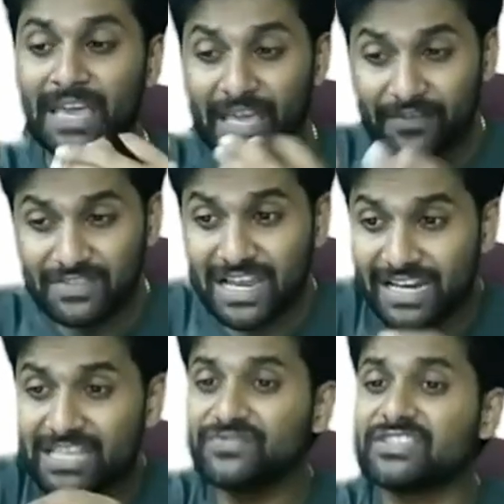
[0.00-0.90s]
If the
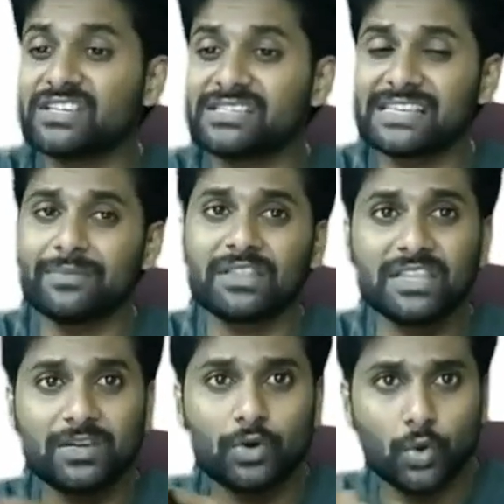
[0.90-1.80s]
letters which are same in
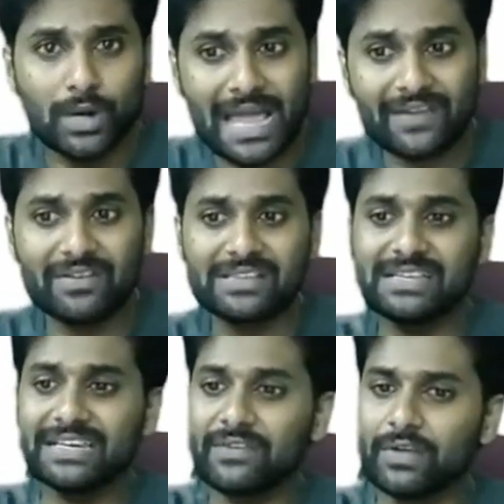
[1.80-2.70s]
the code language
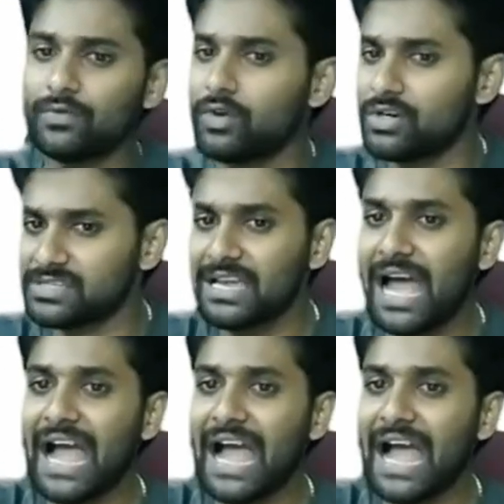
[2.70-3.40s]
and given words,